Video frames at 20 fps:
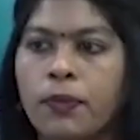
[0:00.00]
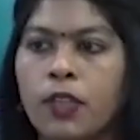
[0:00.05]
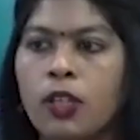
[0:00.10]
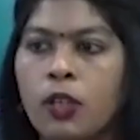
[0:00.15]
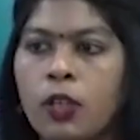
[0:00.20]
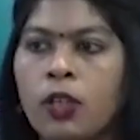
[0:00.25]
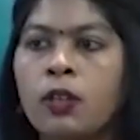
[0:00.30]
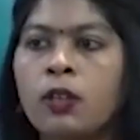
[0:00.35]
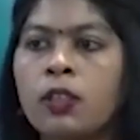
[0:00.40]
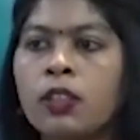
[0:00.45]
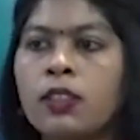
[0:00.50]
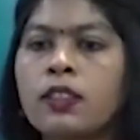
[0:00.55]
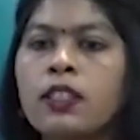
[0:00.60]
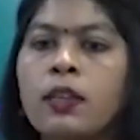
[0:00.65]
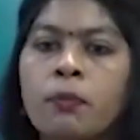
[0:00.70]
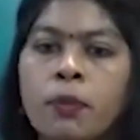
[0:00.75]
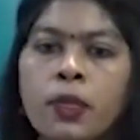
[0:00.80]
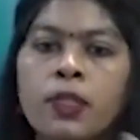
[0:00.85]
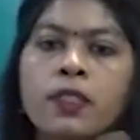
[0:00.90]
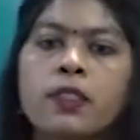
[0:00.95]
No,
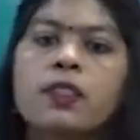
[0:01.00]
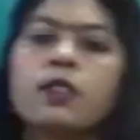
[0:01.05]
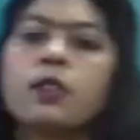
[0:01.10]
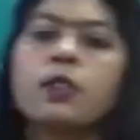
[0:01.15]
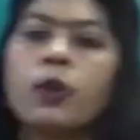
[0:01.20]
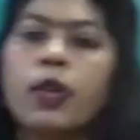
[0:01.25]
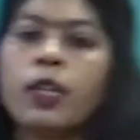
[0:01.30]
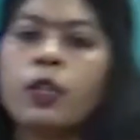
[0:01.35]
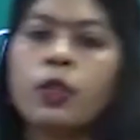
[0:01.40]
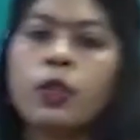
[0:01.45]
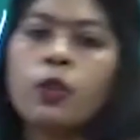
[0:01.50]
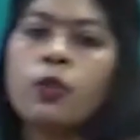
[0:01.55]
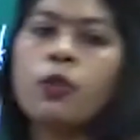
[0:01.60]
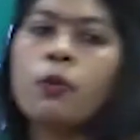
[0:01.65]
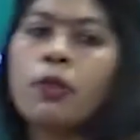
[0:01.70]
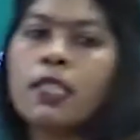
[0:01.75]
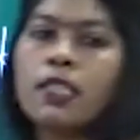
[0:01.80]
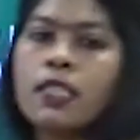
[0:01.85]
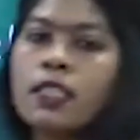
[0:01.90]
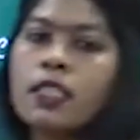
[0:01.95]
some person is going to give a
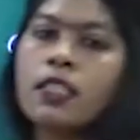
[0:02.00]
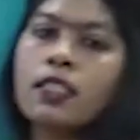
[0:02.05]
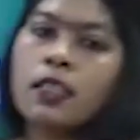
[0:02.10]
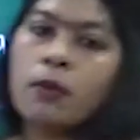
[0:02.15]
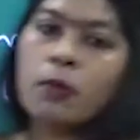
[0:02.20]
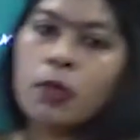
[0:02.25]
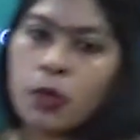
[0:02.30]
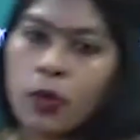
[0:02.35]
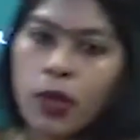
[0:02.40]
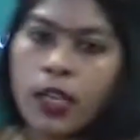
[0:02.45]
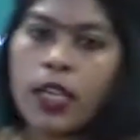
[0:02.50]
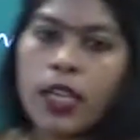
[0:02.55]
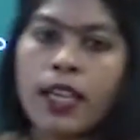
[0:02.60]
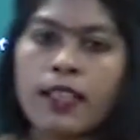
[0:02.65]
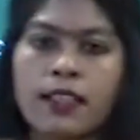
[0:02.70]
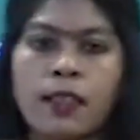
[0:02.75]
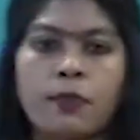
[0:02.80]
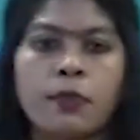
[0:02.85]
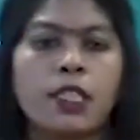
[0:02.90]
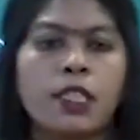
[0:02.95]
message and some is going to
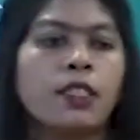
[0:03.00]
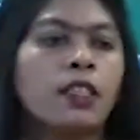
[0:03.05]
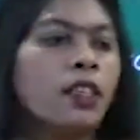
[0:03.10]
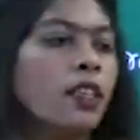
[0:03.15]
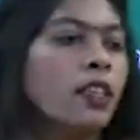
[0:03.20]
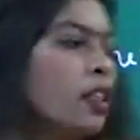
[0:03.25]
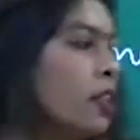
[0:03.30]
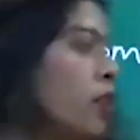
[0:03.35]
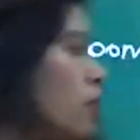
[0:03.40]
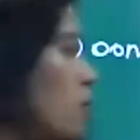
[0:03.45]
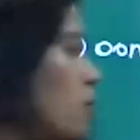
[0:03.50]
accept it. So